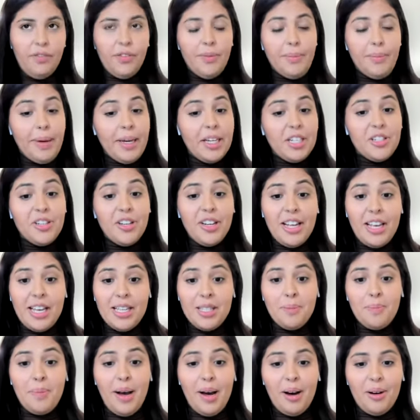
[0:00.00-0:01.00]
information
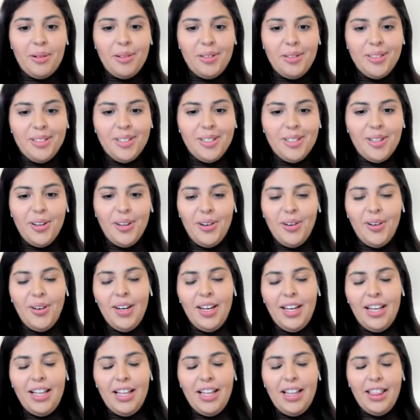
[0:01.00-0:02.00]
is power. So
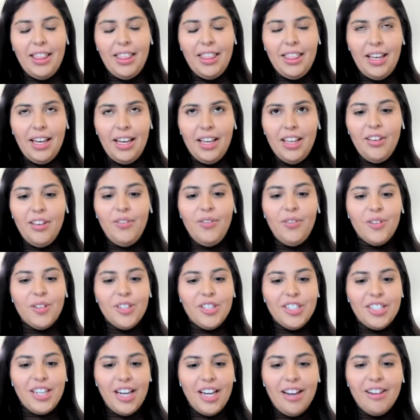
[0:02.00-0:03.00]
thank you
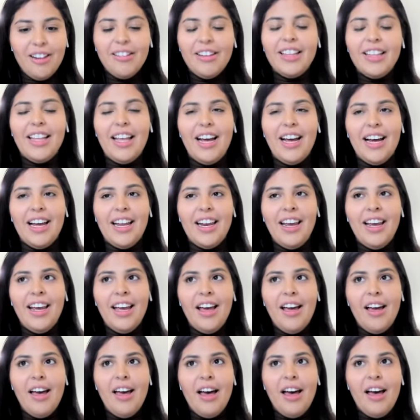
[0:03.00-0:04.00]
for sharing that.
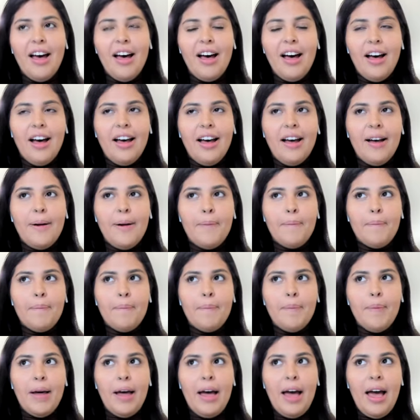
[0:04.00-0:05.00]

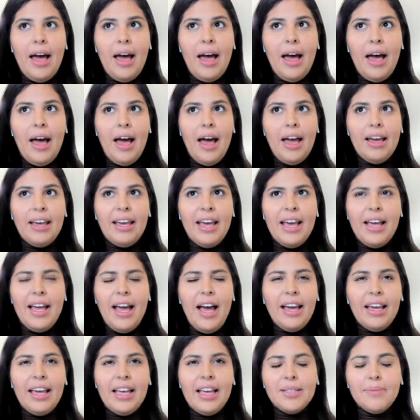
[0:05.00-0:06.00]
Um, I
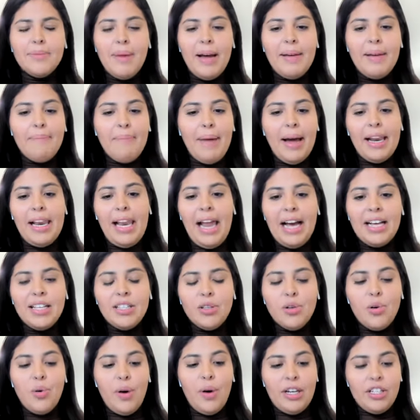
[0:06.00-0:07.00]
guess my
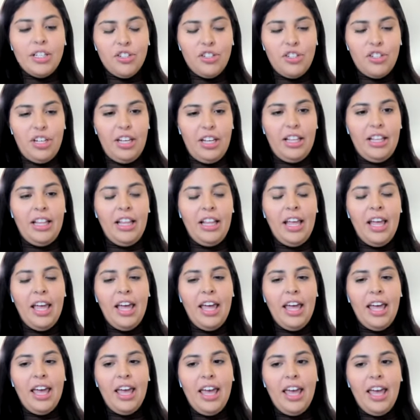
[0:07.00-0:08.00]
last question,
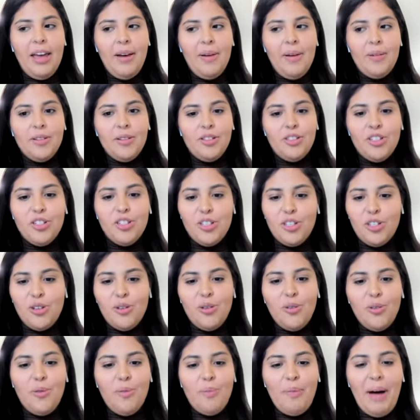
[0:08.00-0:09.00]
just
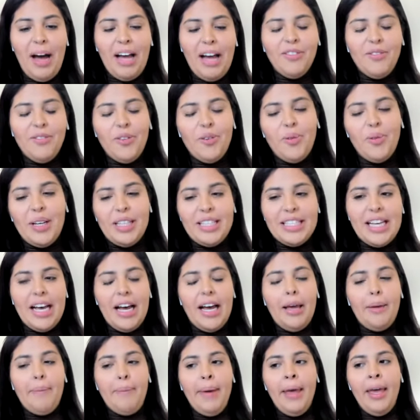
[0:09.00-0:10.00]
to mindful with
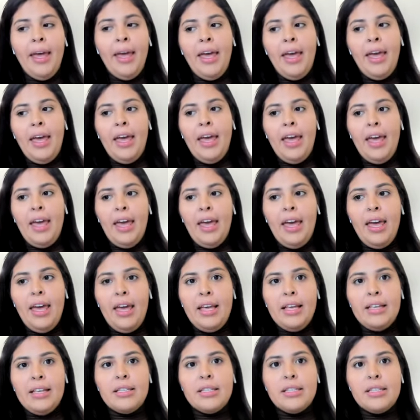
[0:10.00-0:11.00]
time,
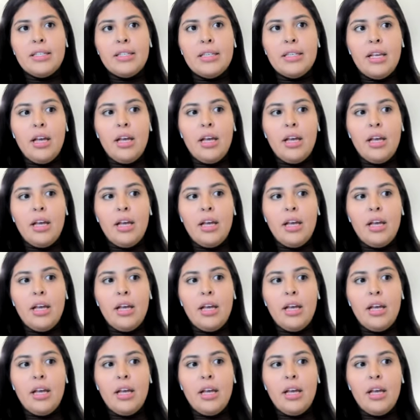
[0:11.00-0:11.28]
is